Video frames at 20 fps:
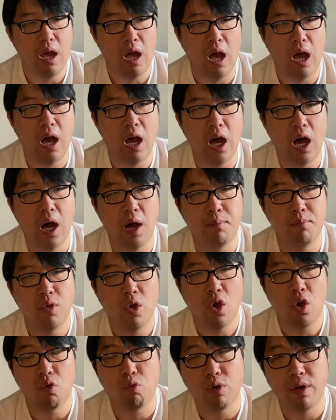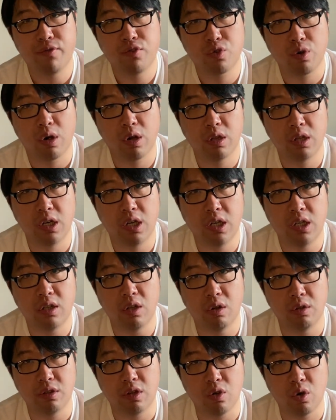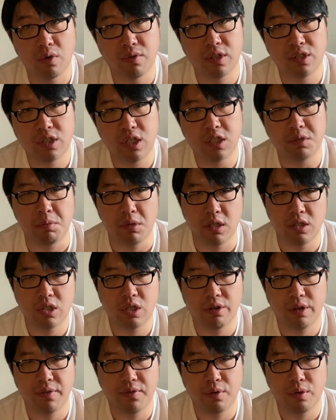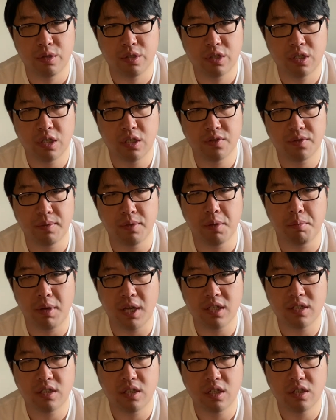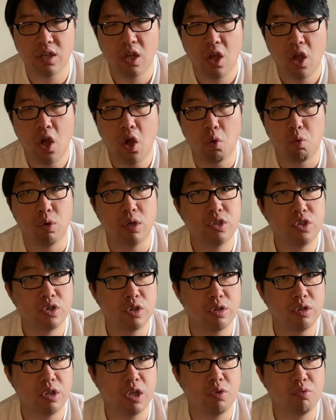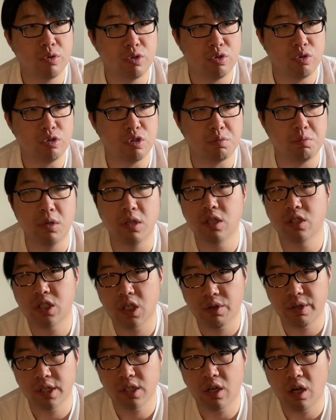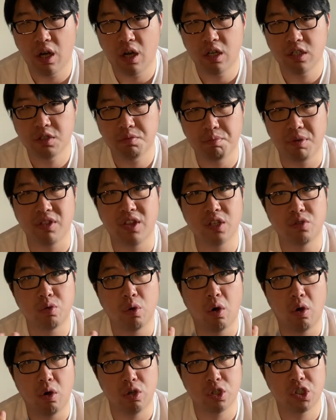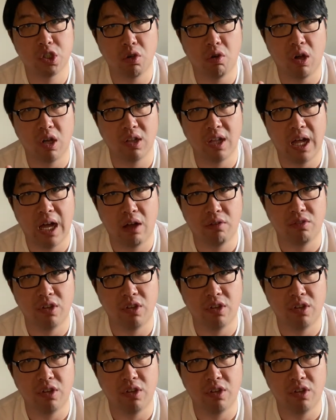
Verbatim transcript: um, withdrawing the overseas military forces from the bases would certainly reduce military costs, but this will also allow